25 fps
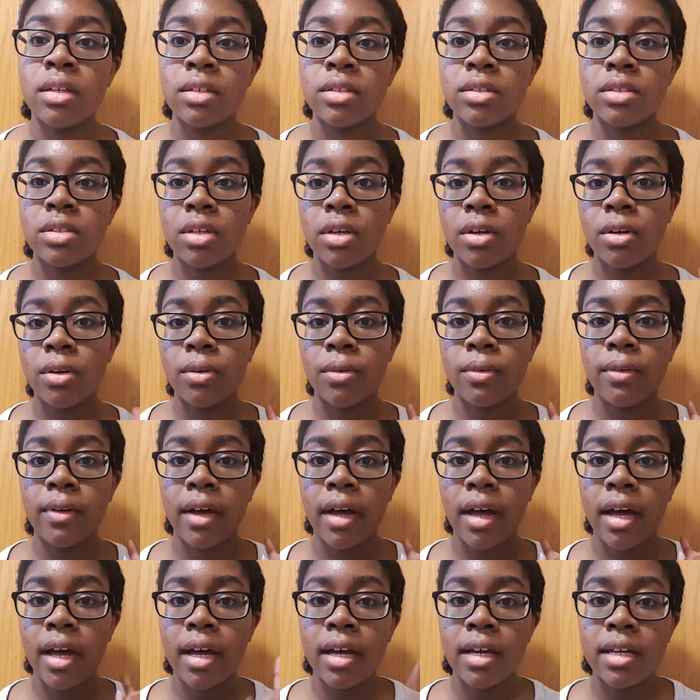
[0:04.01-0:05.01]
So,
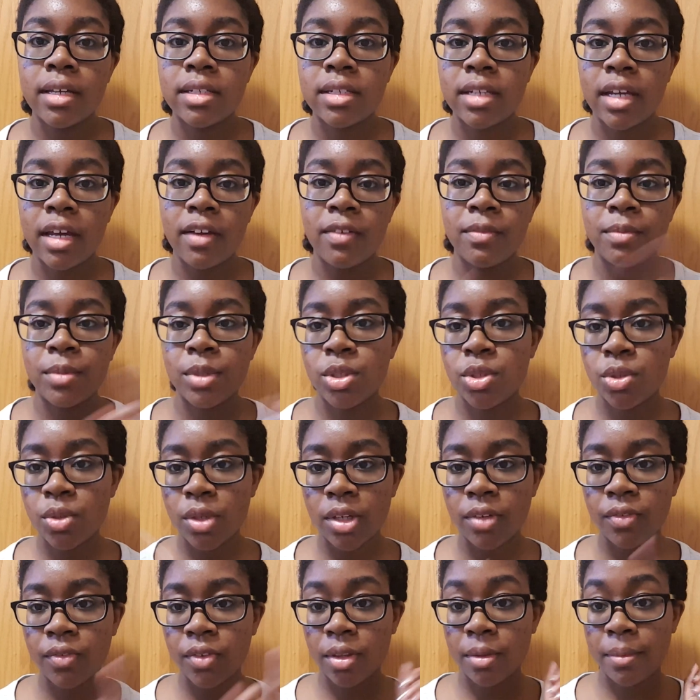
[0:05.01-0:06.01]
as I've been
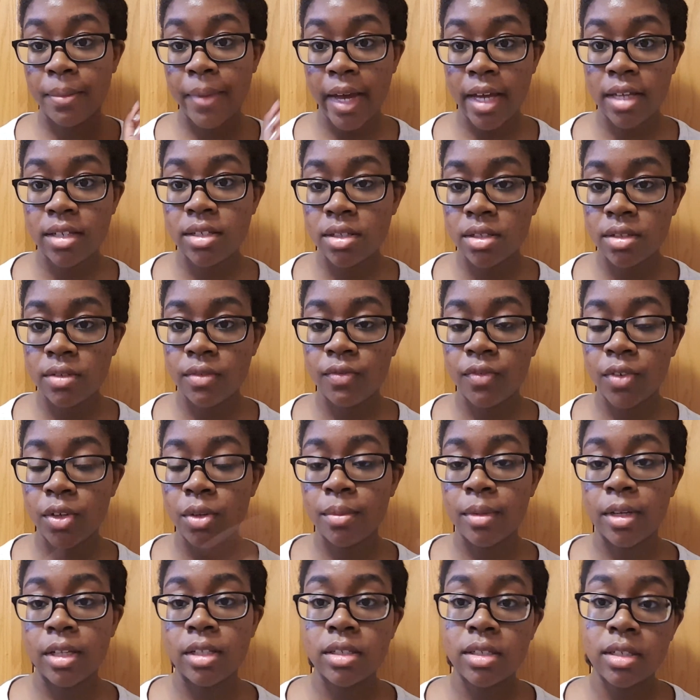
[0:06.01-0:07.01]
doing for the past few
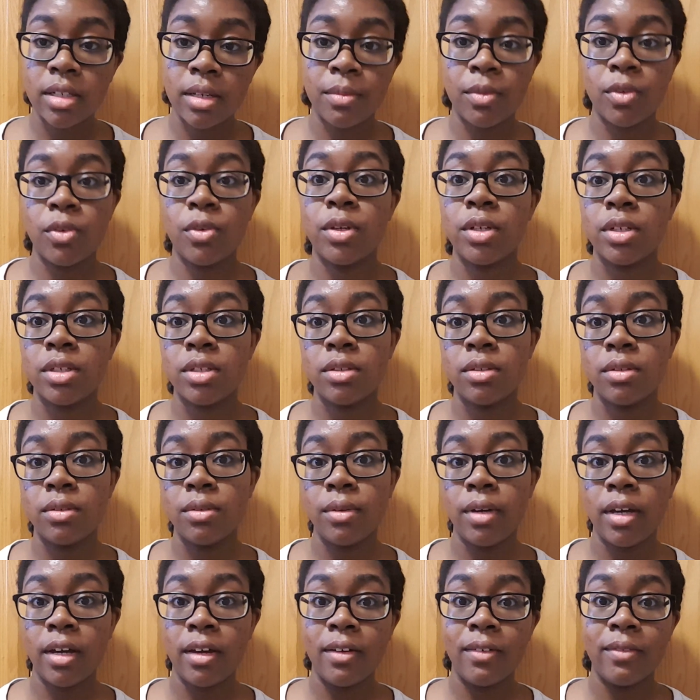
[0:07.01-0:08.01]
months, I'm going to
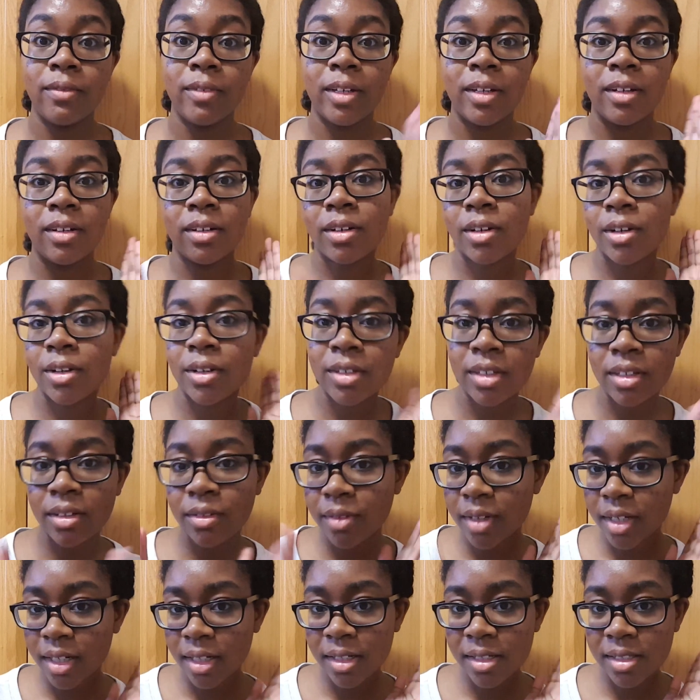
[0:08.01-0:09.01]
have like a currently
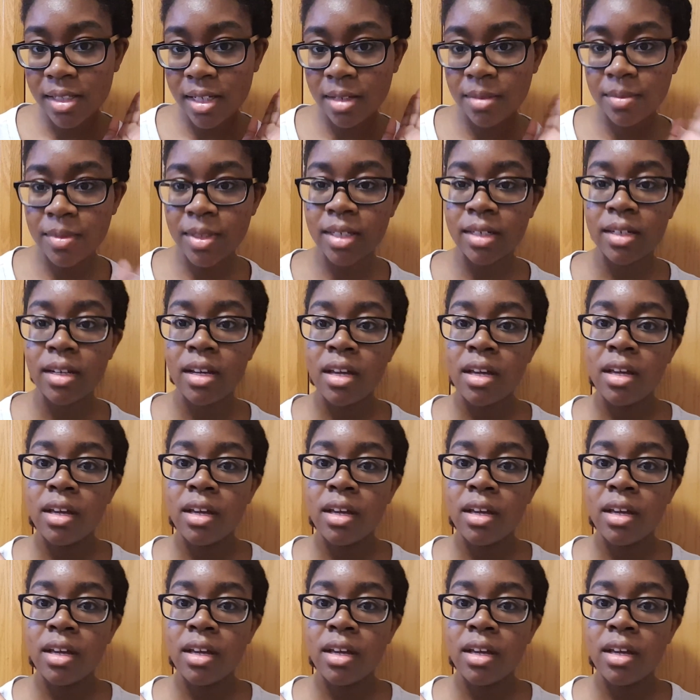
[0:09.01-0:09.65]
reading segment,